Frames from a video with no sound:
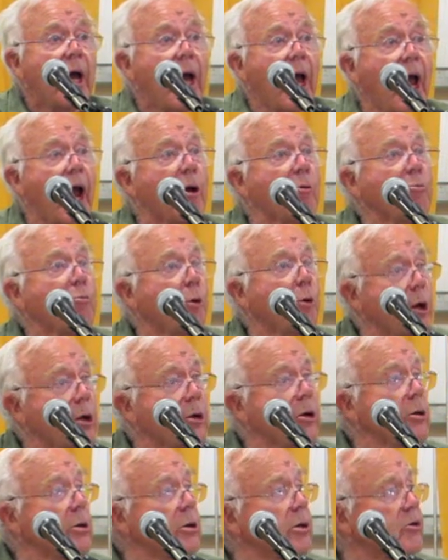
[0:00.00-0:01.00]
And
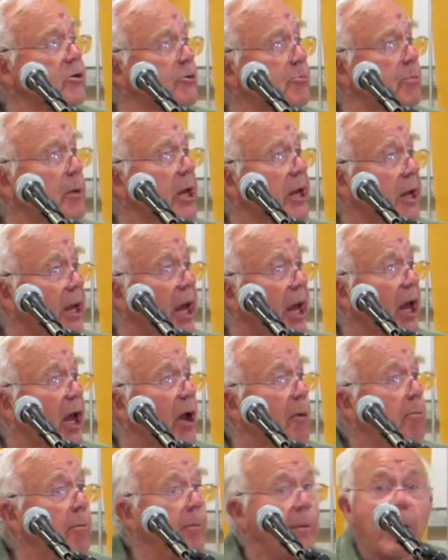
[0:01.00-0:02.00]
wilderness
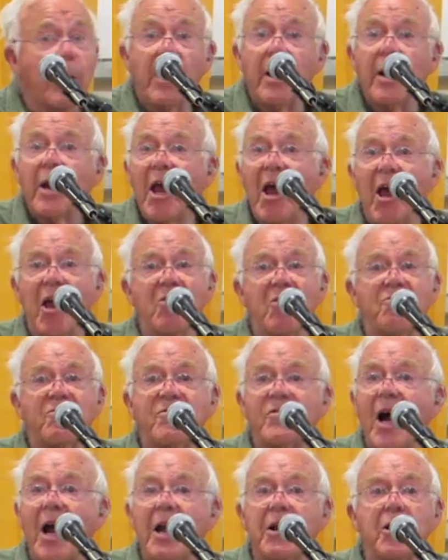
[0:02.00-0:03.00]
became a
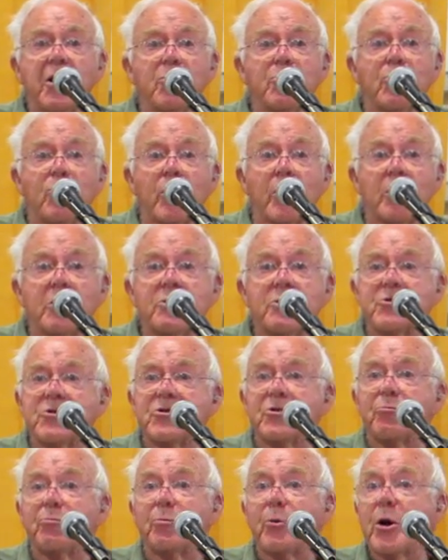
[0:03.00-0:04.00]
fighting word
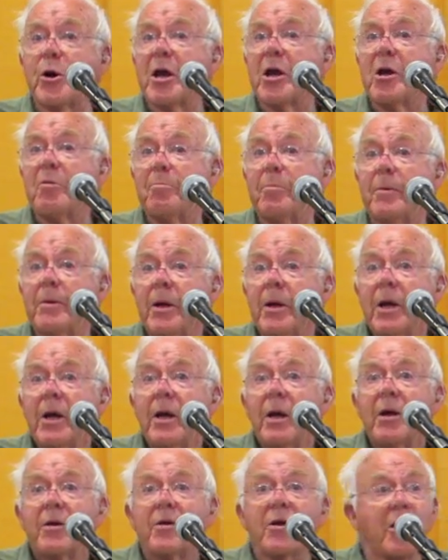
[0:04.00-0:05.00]
supreme.
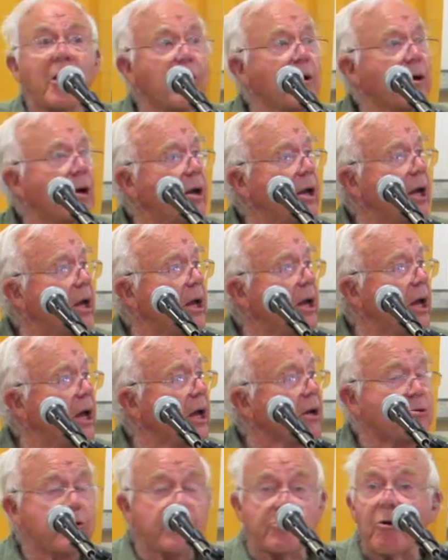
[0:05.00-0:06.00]
The
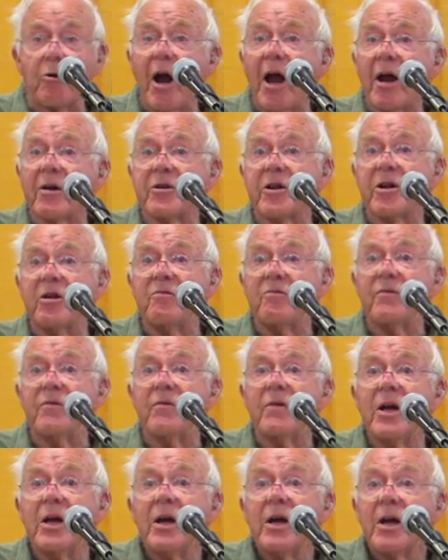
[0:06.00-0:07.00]
extractive
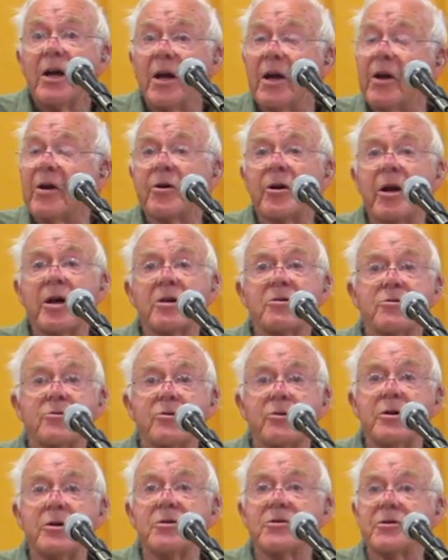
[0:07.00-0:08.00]

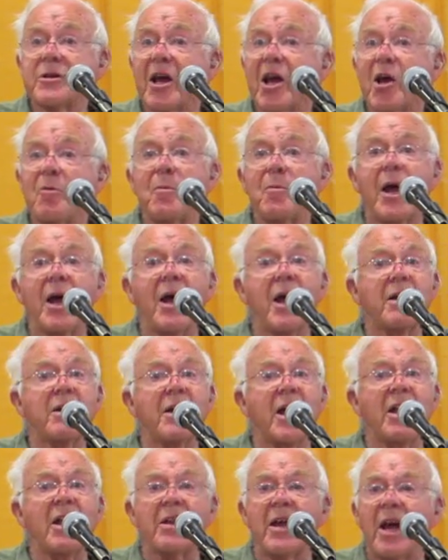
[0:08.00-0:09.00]
industries came in,
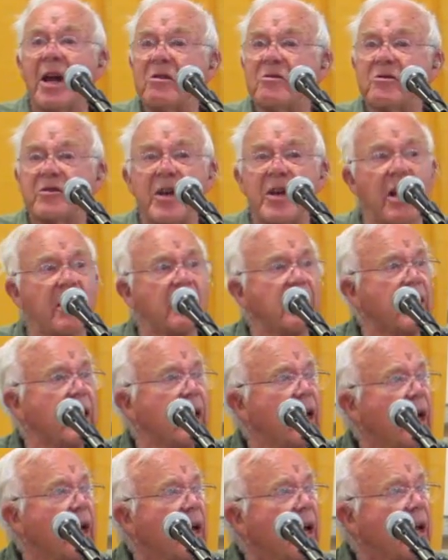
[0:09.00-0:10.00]
and they sent
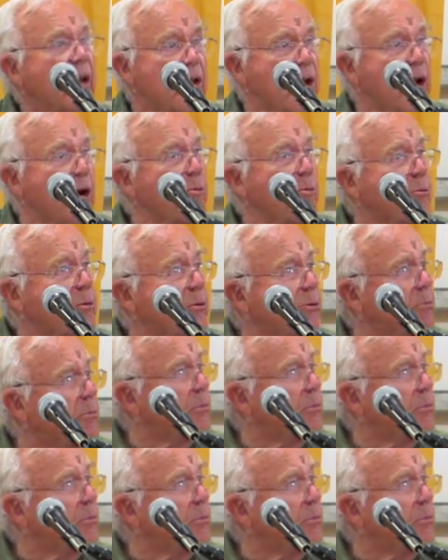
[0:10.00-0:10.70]
the